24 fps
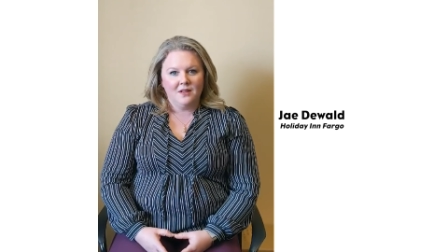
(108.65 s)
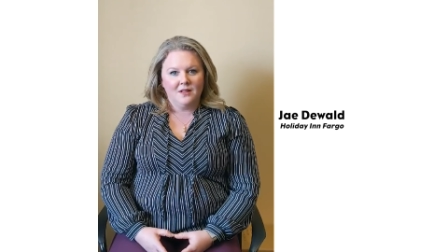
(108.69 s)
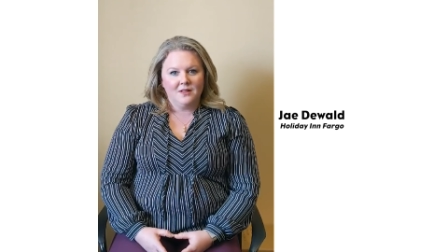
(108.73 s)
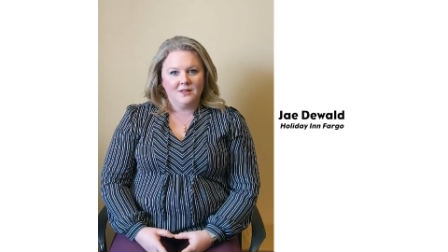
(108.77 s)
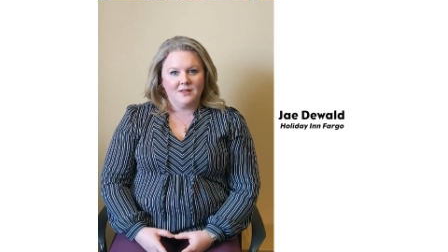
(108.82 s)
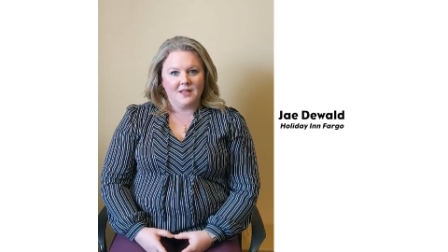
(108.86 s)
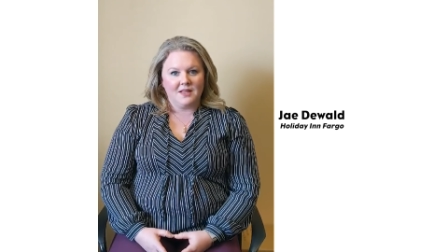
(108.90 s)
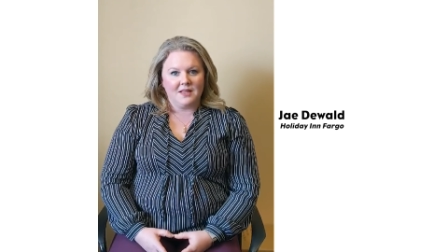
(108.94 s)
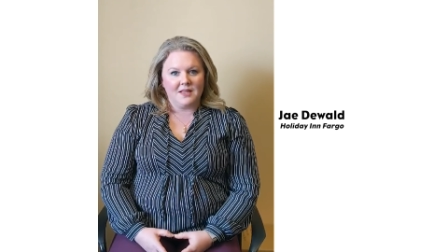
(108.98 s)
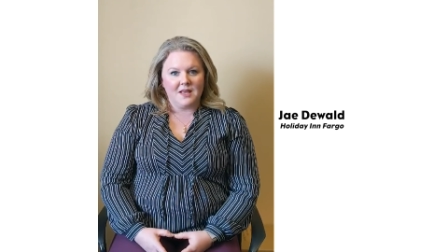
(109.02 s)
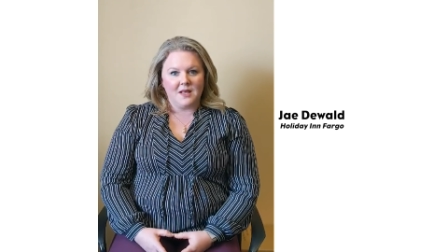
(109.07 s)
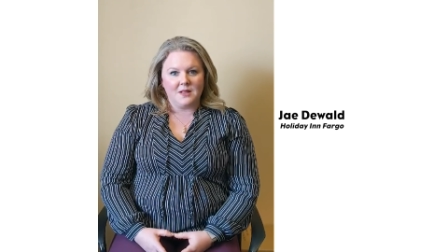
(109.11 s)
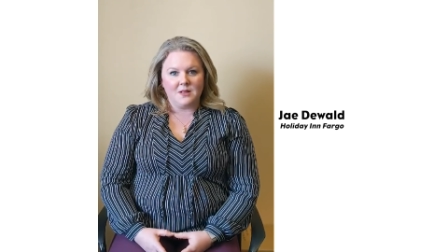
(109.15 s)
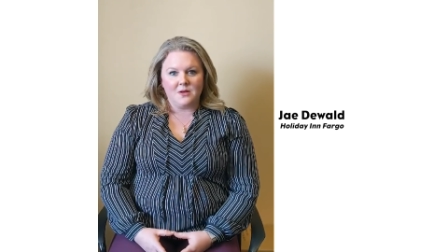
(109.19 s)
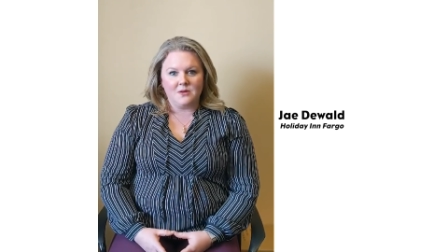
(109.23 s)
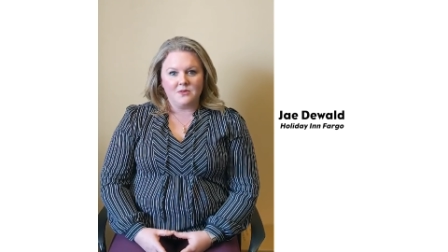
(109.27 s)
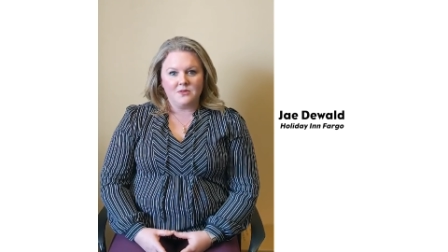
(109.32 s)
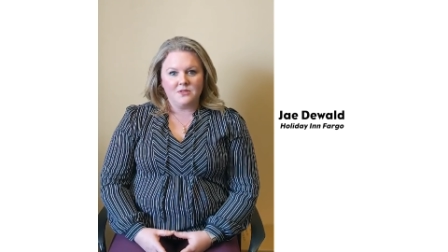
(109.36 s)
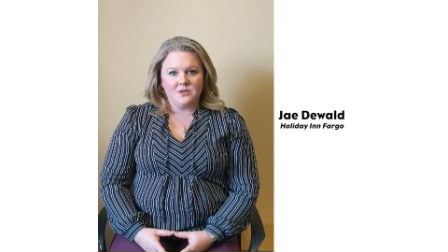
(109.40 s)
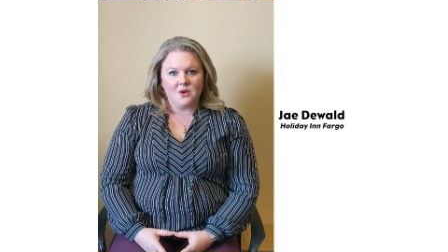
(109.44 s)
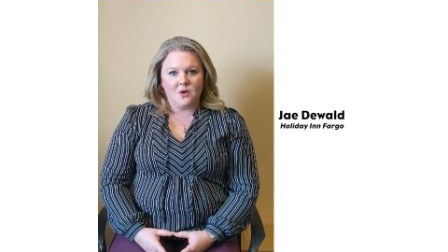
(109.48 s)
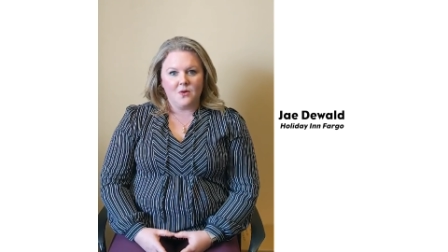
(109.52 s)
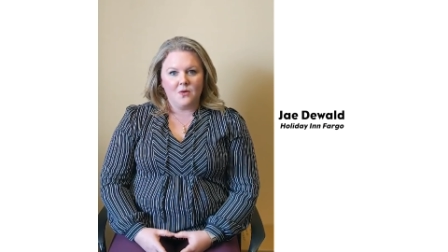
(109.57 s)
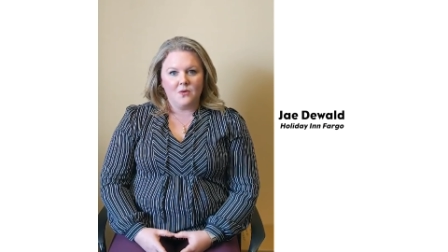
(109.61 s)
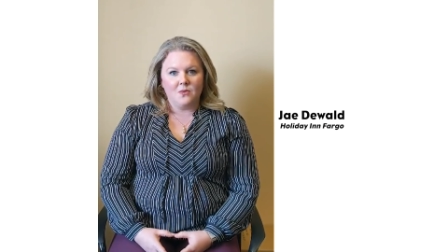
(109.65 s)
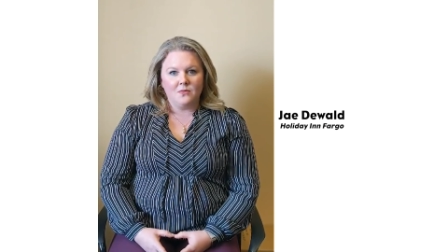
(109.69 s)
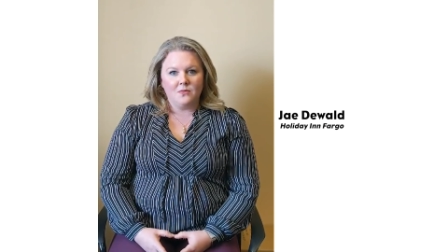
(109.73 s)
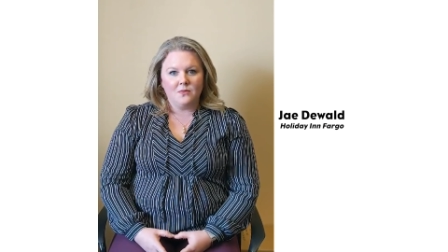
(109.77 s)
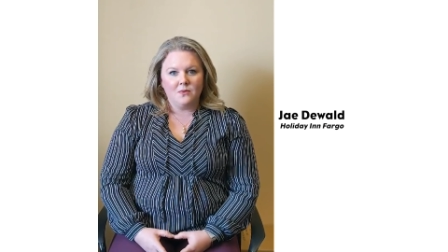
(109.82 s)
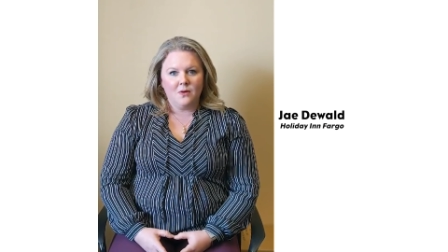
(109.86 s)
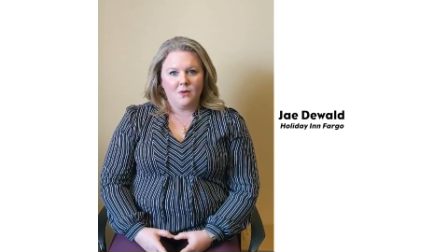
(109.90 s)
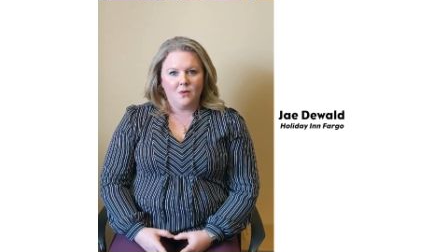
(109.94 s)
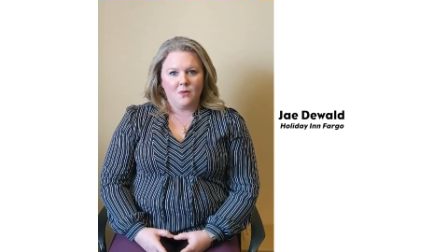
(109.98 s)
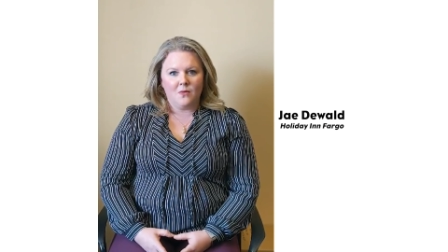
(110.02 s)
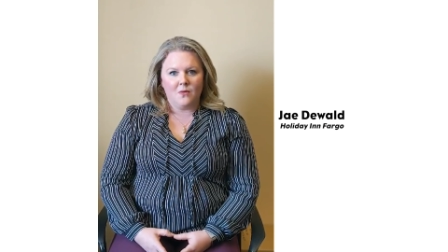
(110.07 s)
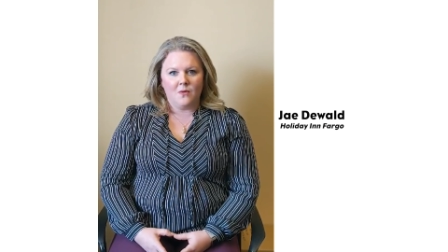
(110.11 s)
like
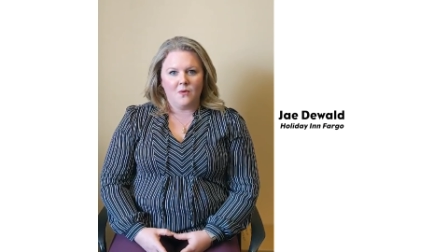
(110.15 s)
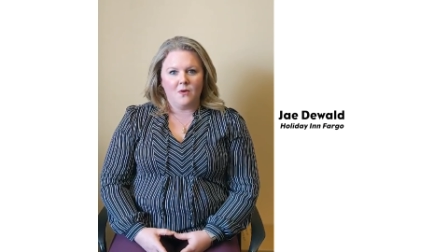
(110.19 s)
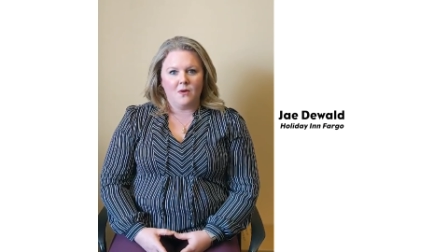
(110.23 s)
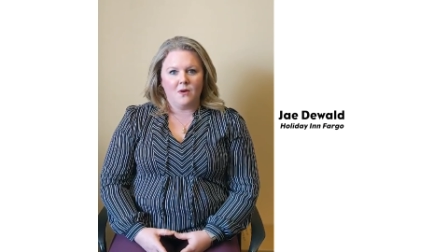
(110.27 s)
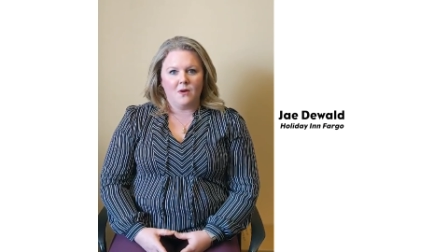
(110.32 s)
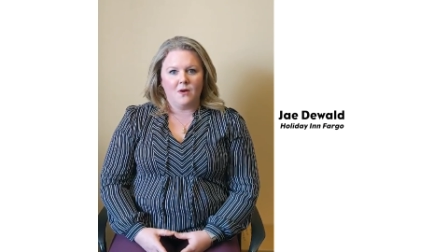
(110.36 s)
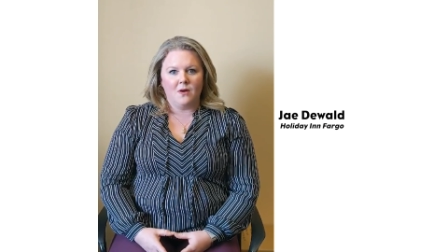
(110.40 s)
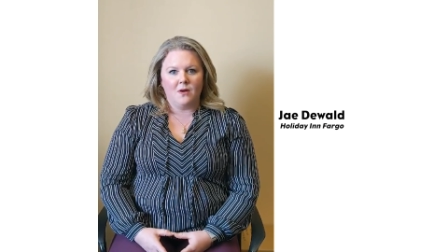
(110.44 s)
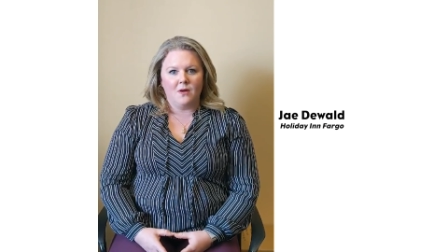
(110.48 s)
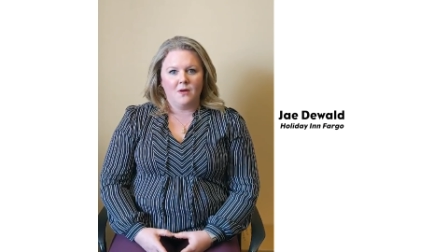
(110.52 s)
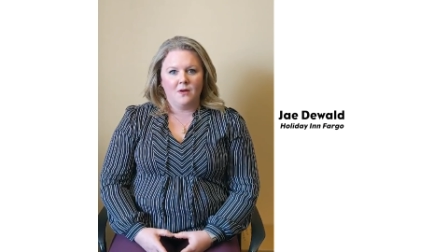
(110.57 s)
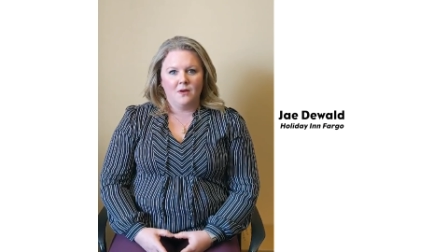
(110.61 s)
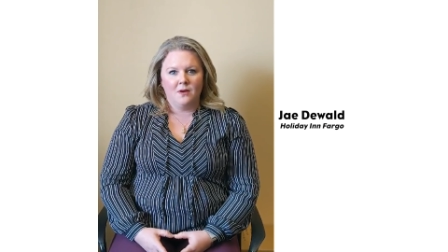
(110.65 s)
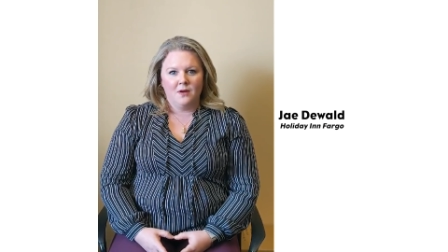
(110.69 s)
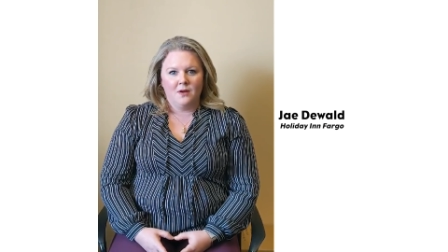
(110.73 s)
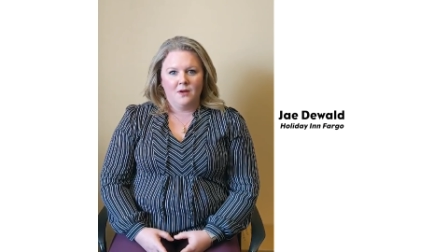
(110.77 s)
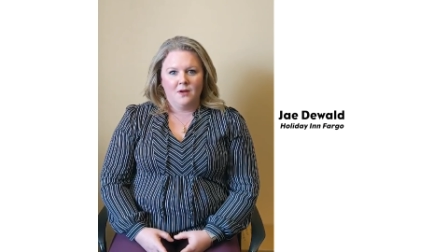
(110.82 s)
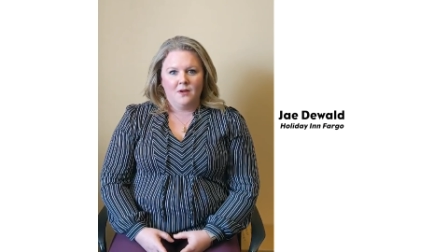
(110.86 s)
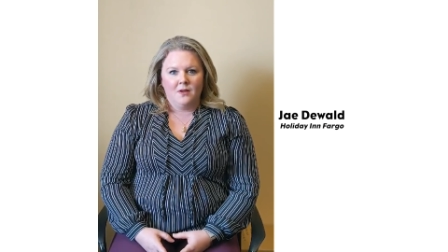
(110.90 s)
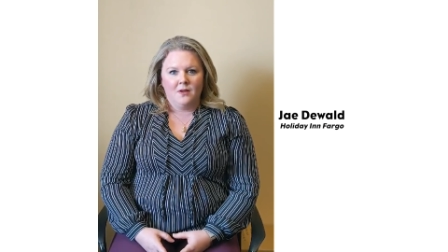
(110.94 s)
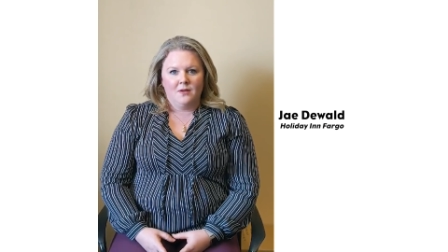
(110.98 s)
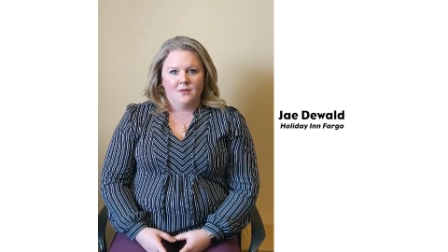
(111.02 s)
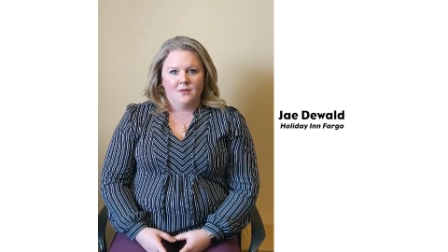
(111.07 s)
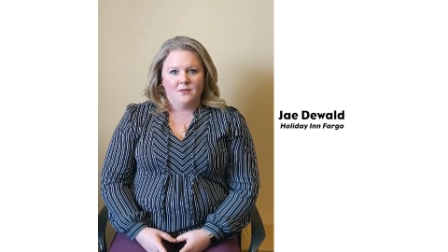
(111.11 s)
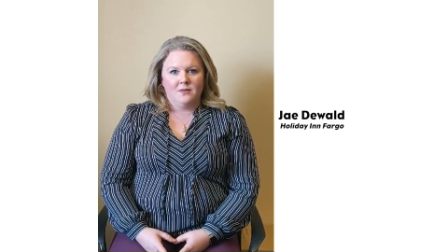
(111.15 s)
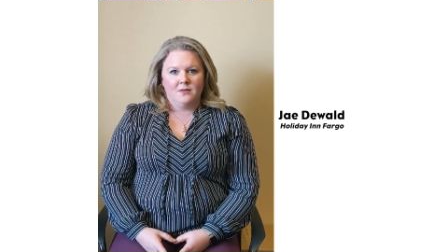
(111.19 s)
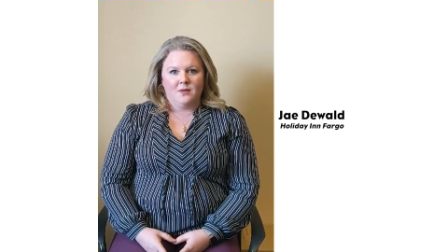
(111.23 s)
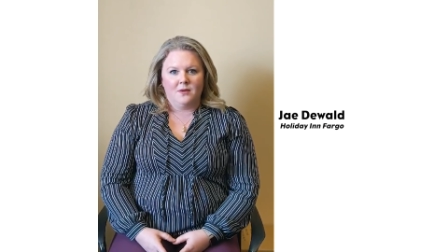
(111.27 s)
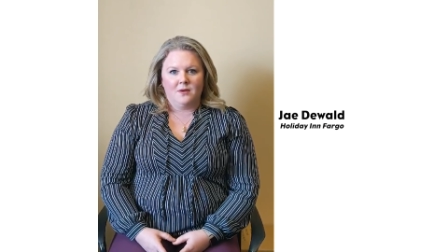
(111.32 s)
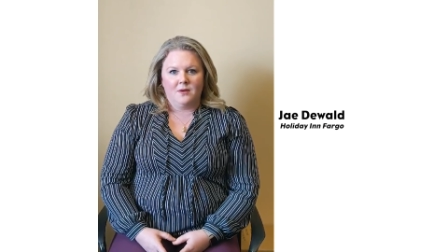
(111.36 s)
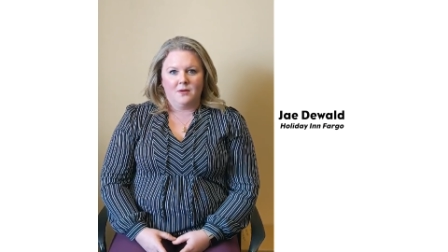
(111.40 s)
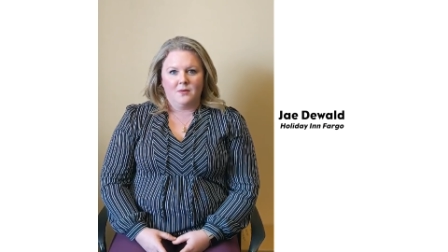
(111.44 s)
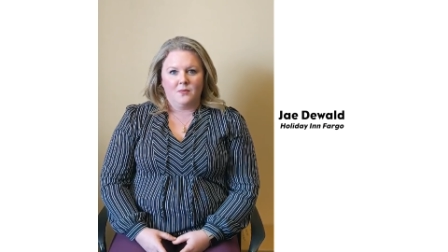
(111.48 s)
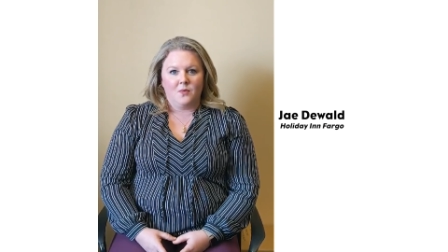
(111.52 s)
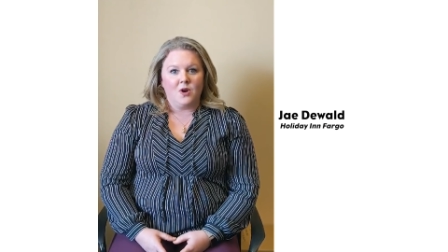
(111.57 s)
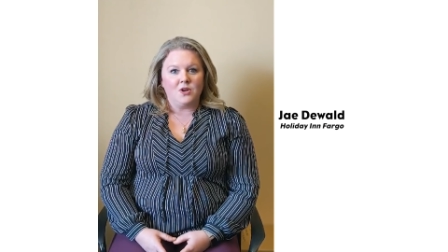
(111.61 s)
Yellowstone or
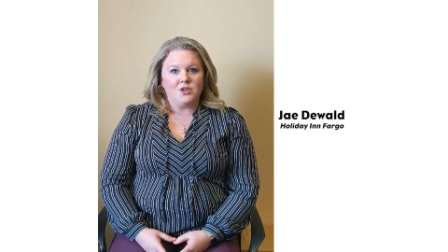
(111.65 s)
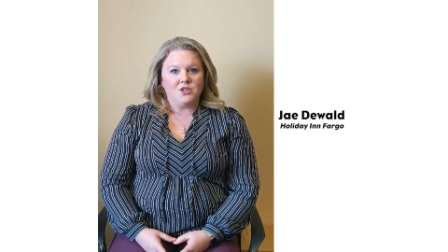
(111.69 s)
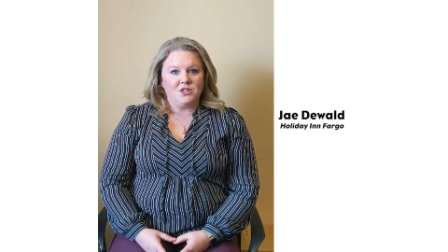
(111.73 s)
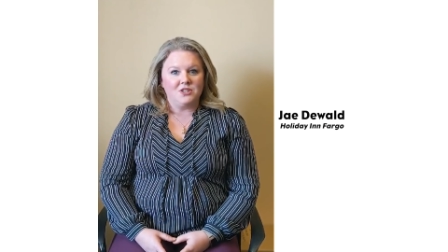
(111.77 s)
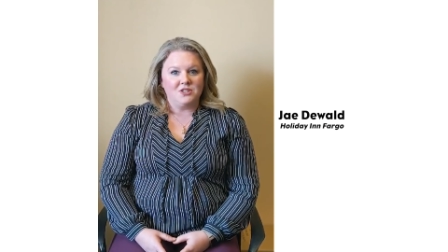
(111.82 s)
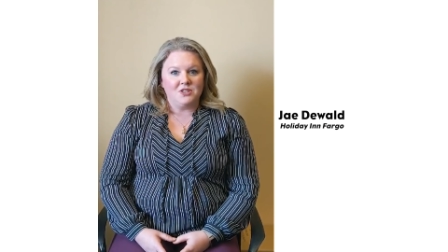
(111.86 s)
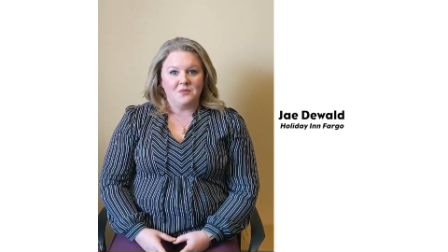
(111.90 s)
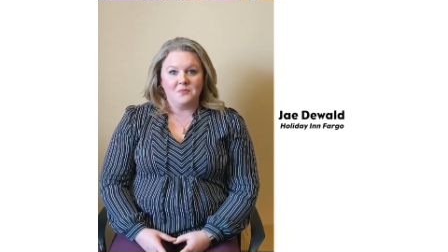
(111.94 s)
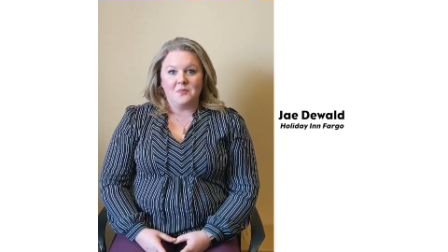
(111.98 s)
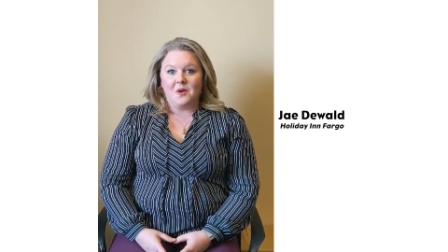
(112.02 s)
the Washington